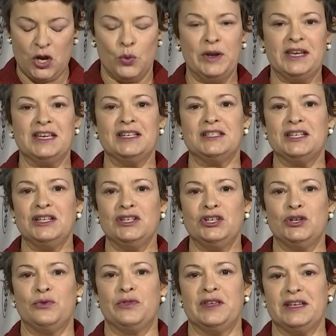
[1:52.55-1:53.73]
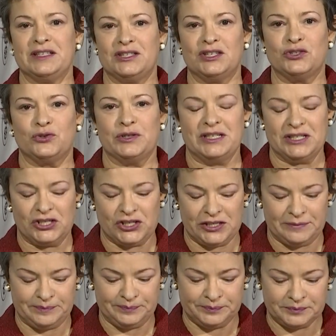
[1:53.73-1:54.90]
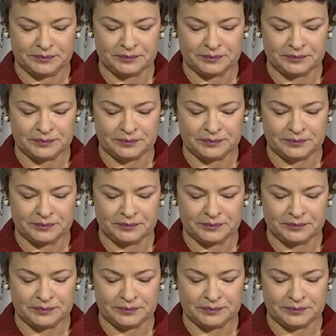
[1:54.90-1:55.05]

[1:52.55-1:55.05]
we continue this tradition.